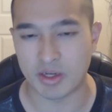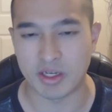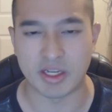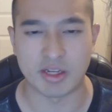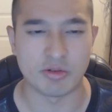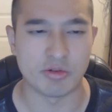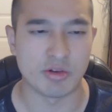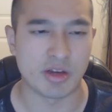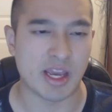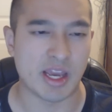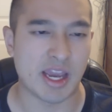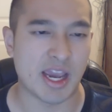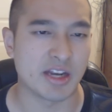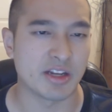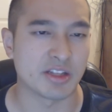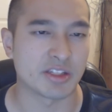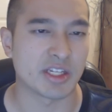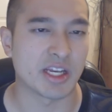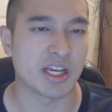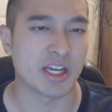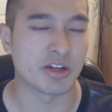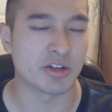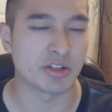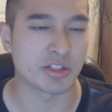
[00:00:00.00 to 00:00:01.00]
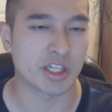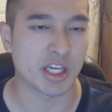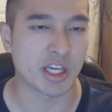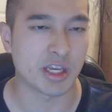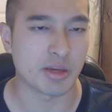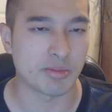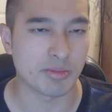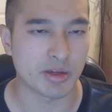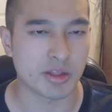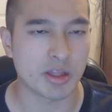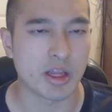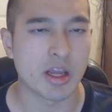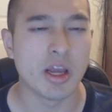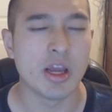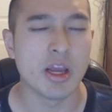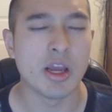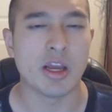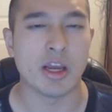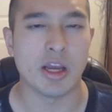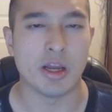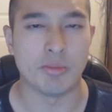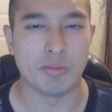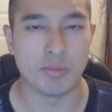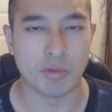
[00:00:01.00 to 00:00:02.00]
but it had its entertainment
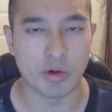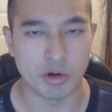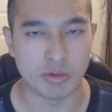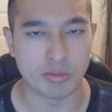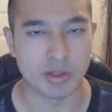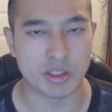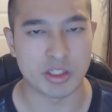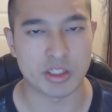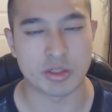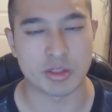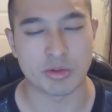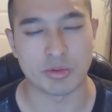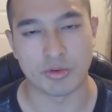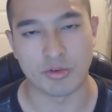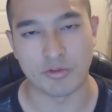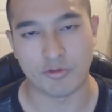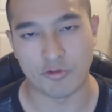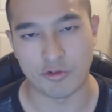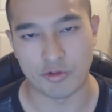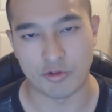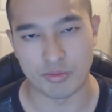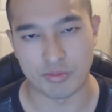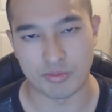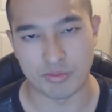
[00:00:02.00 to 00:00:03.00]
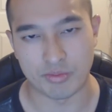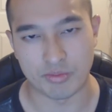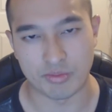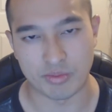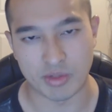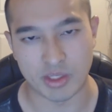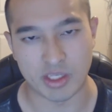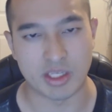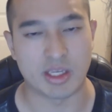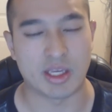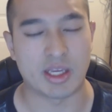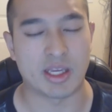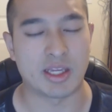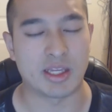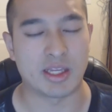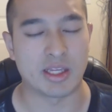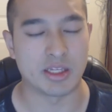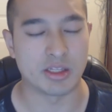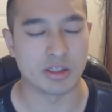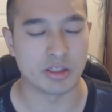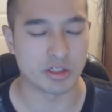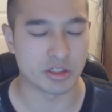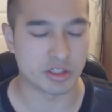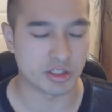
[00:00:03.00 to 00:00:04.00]
and moments for me
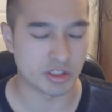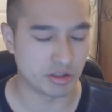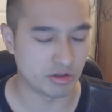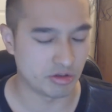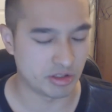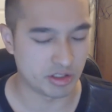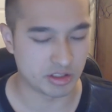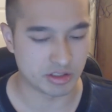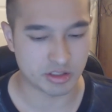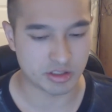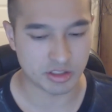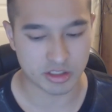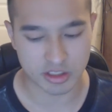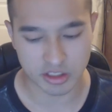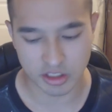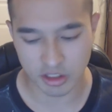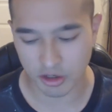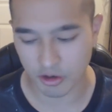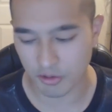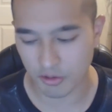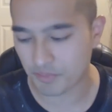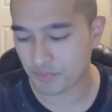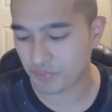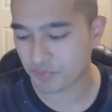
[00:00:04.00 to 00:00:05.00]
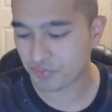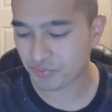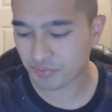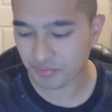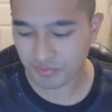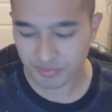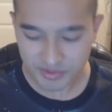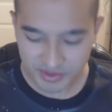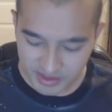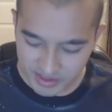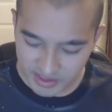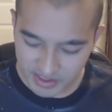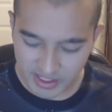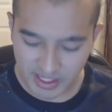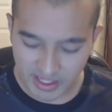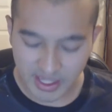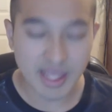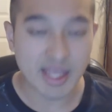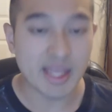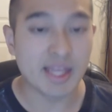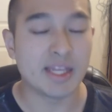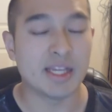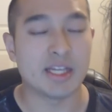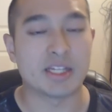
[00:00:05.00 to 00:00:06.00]
in the series. So,
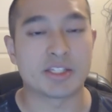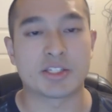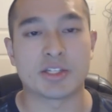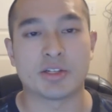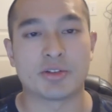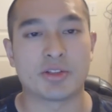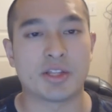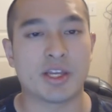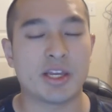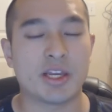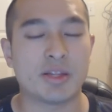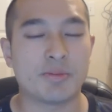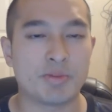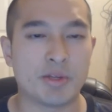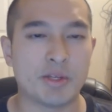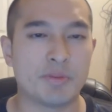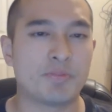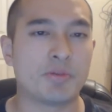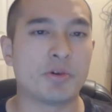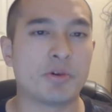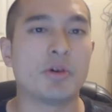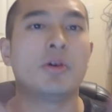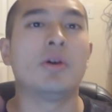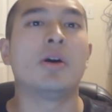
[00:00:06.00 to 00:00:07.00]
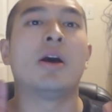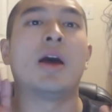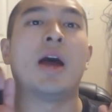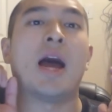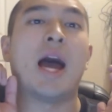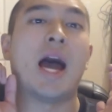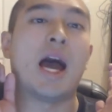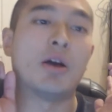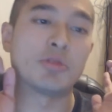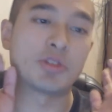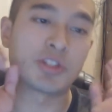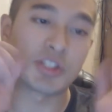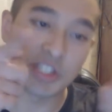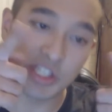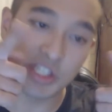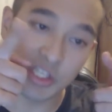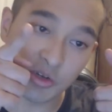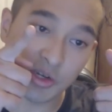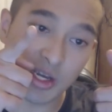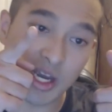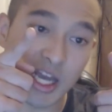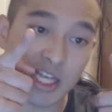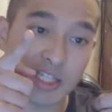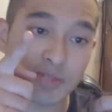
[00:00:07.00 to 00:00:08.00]
until then, people, I will
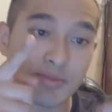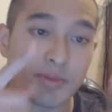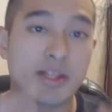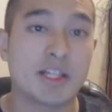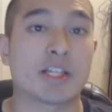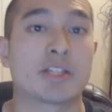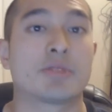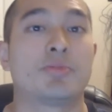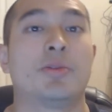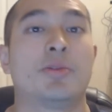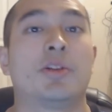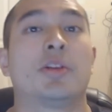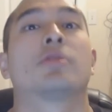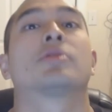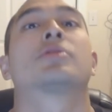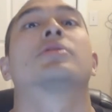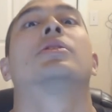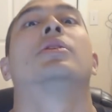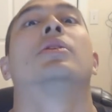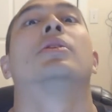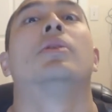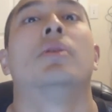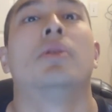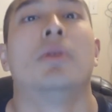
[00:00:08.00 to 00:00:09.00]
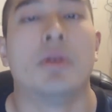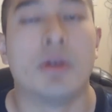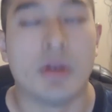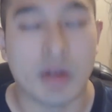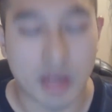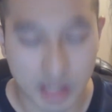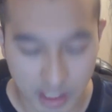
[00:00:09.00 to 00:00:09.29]
see you guys in my next video. So,